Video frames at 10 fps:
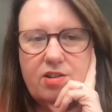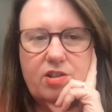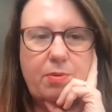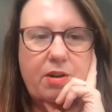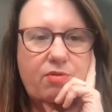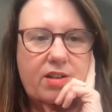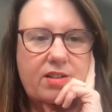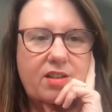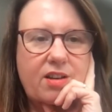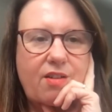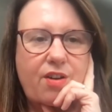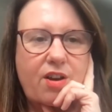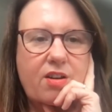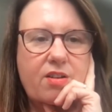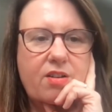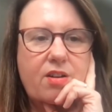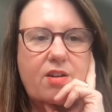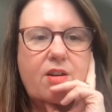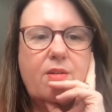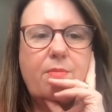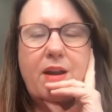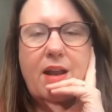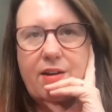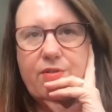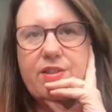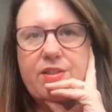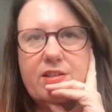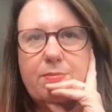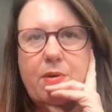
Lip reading: to be a really significant player in this